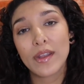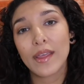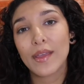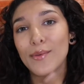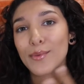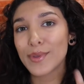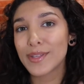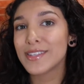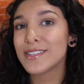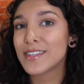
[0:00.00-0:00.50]

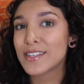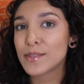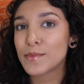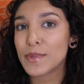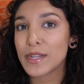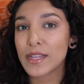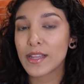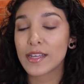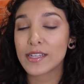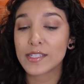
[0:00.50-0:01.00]
It really does
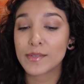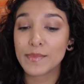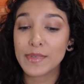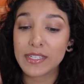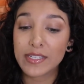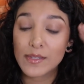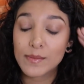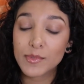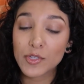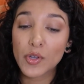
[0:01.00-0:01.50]
mean a lot to
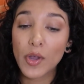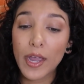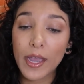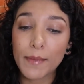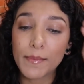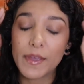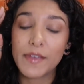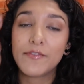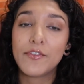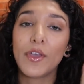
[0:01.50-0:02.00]
me.
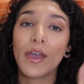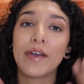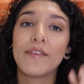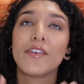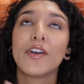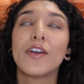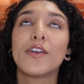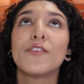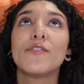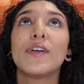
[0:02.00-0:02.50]
Subscribe if you
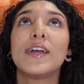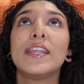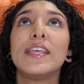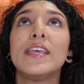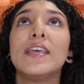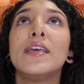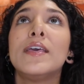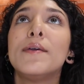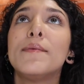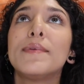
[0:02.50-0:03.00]
haven't already,